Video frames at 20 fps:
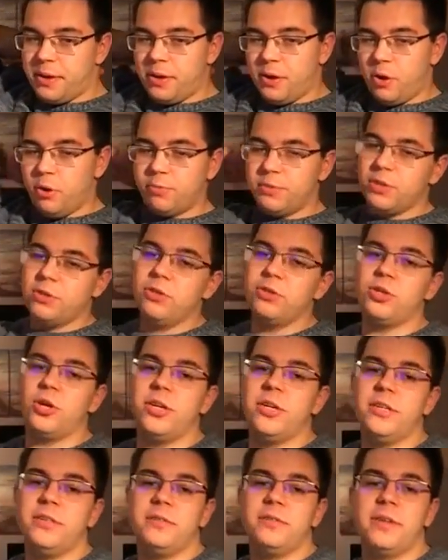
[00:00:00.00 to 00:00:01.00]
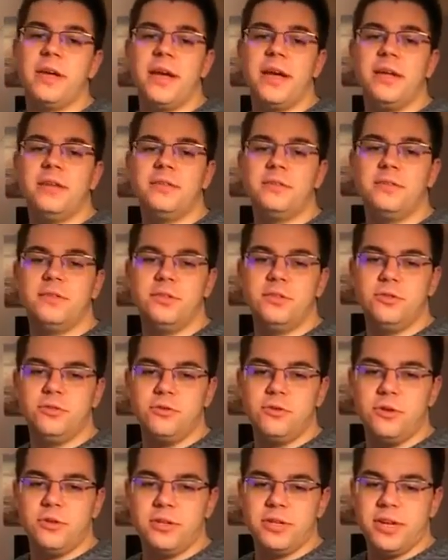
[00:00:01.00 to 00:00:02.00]
hope that you enjoyed it, and see
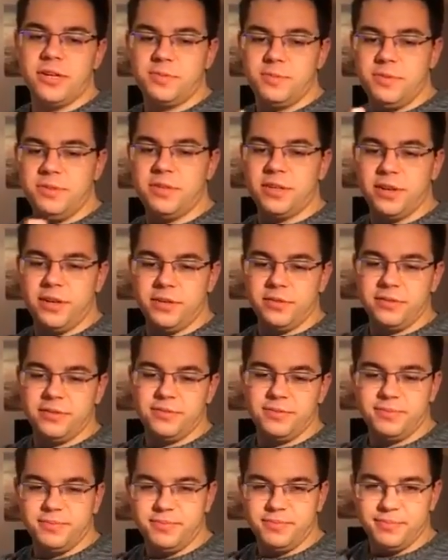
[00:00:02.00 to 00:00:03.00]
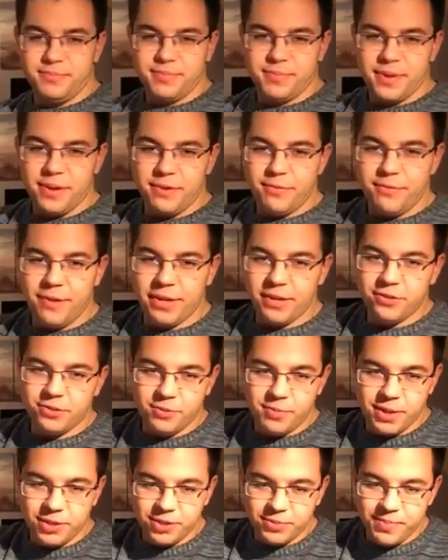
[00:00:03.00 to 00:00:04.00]
you on the next Bisicast. Thank you
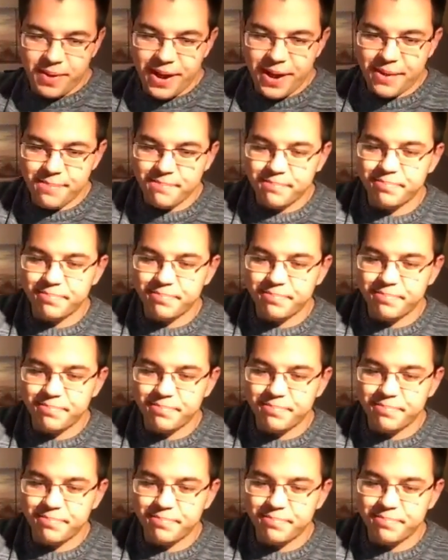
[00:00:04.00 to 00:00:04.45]
so much. Bye.